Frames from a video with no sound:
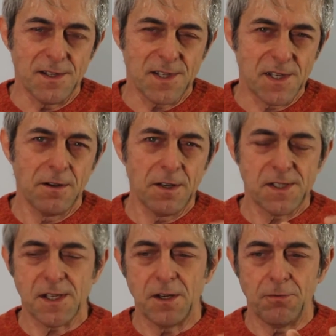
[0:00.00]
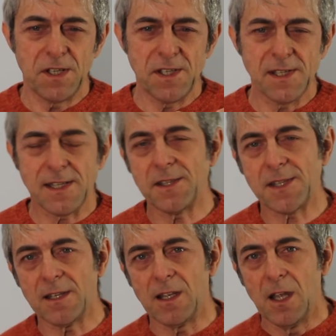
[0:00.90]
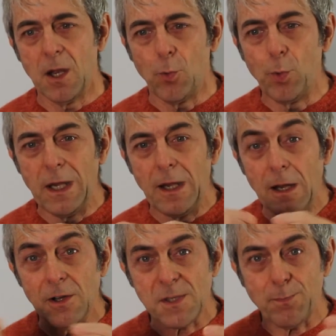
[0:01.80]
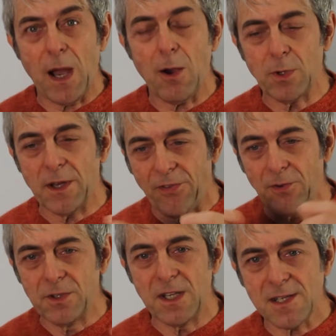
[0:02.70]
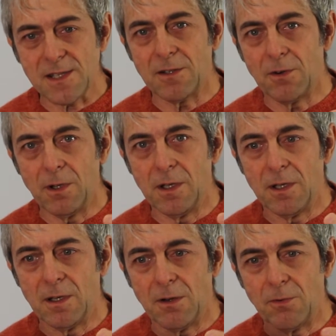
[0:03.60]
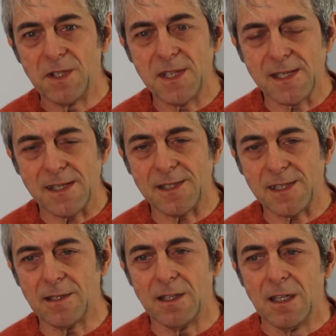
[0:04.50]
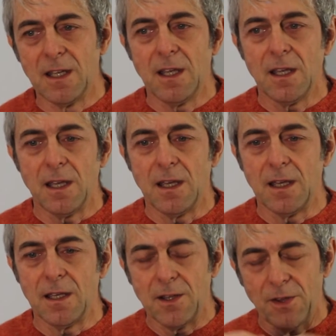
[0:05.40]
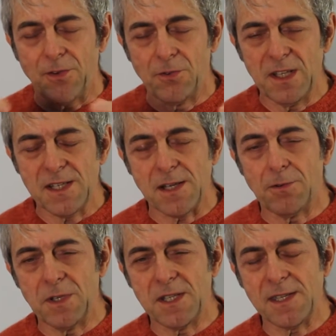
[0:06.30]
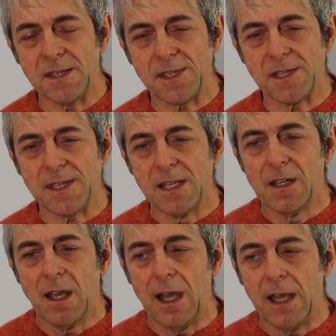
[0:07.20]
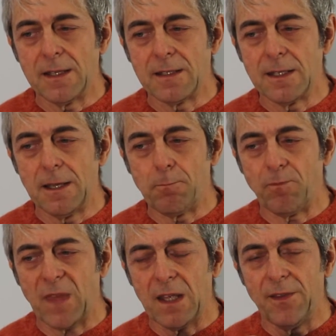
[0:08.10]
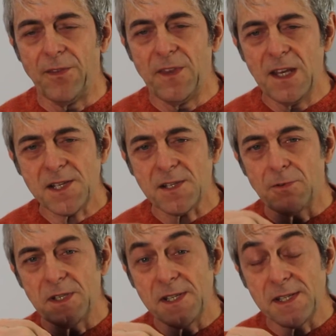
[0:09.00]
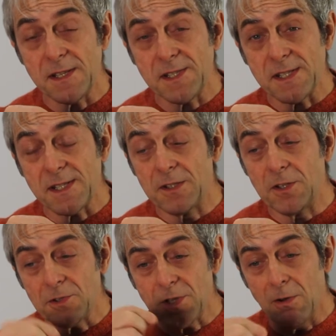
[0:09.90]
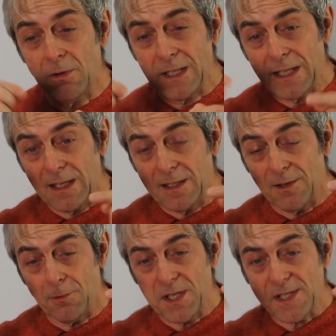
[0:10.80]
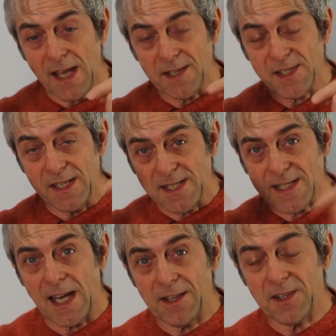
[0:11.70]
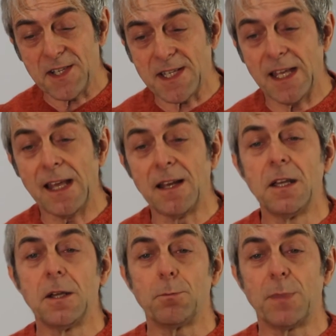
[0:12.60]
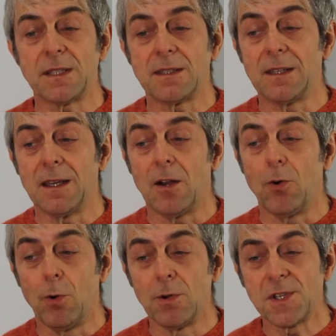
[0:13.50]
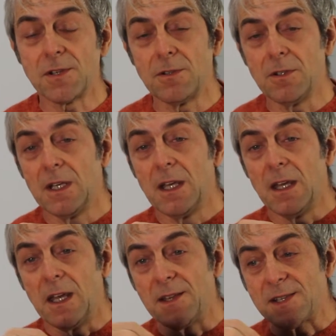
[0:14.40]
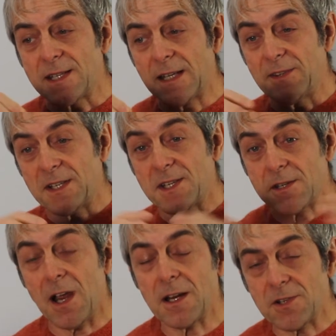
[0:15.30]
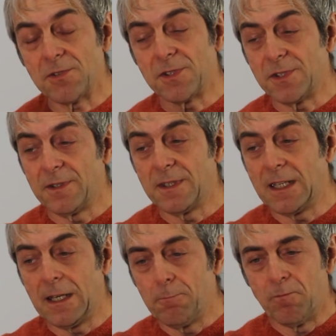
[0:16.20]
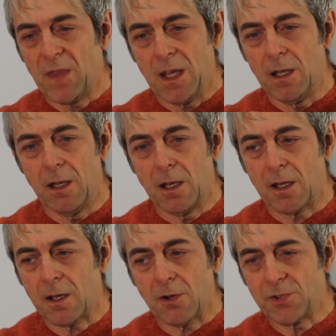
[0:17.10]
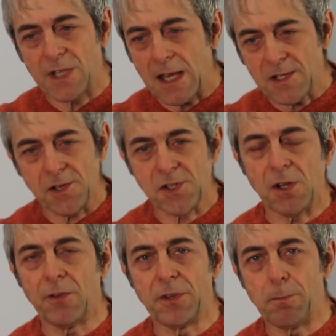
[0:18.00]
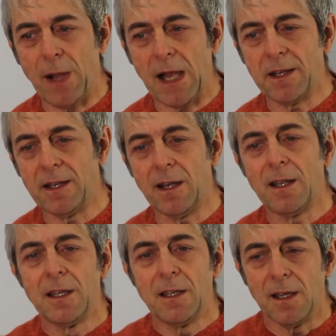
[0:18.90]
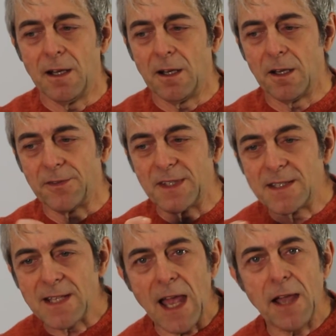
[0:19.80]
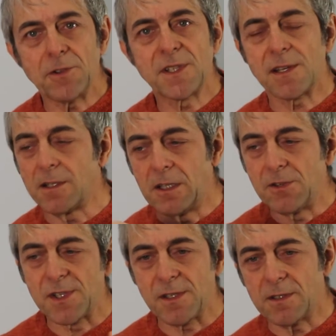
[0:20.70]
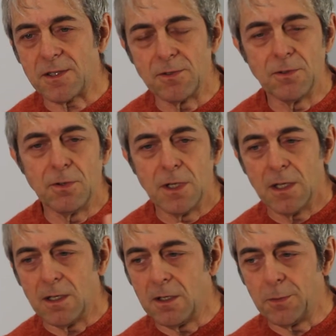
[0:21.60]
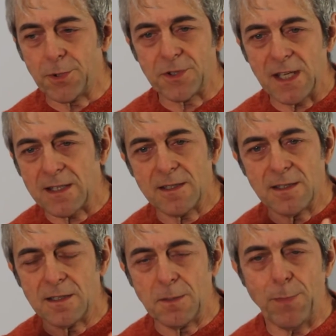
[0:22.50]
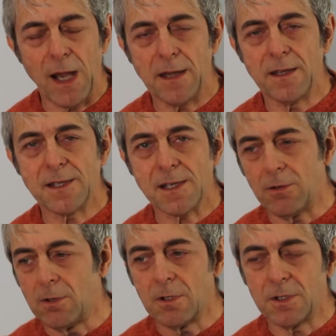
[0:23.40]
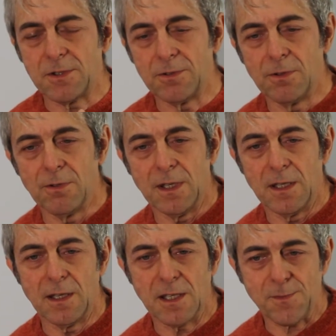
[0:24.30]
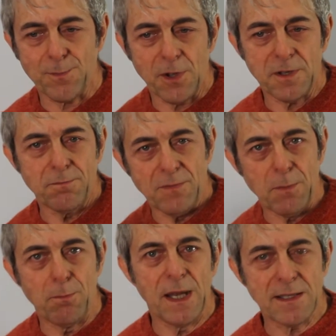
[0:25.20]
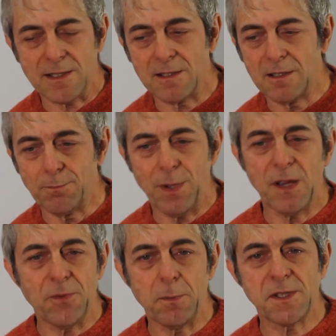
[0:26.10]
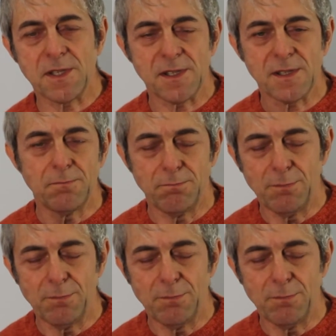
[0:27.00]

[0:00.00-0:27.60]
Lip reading: series resistance, we lost power through this through these resistances, and these resistances not only resides inside the cell but also inside the structure, the conductors of the panel, the diodes used to protect the panels or to exploit the better performances